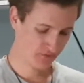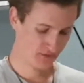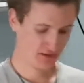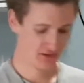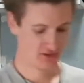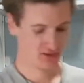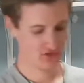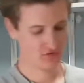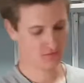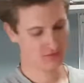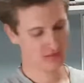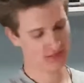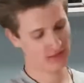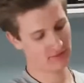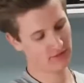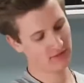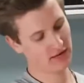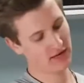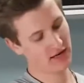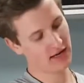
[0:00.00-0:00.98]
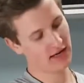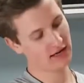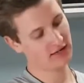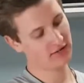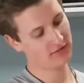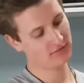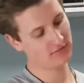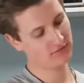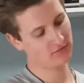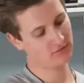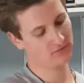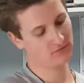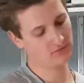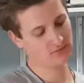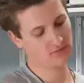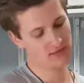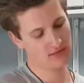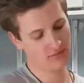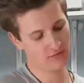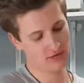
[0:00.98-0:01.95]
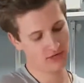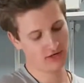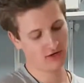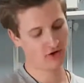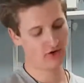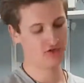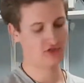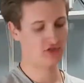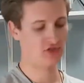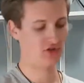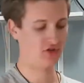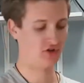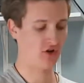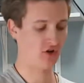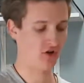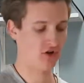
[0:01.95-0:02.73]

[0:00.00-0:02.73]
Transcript: Okay, so we're getting somewhere close to dough.